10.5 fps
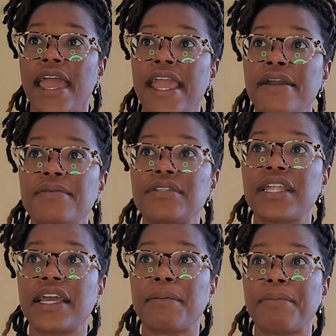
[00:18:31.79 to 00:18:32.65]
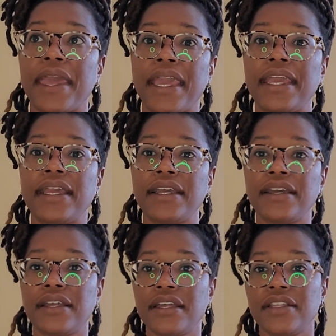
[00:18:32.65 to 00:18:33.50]
It was like
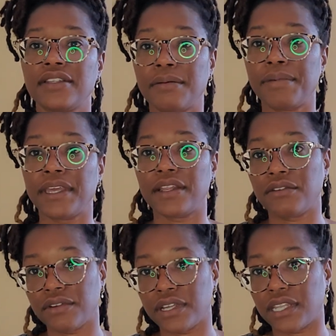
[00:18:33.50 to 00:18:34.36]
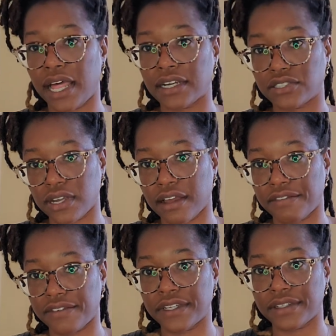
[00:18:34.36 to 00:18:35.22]
paying to be in gridlock
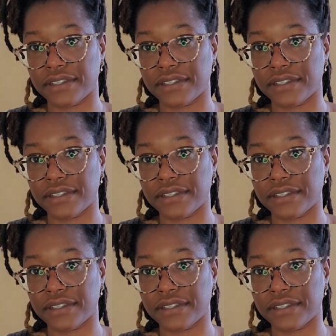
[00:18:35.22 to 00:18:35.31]
traffic.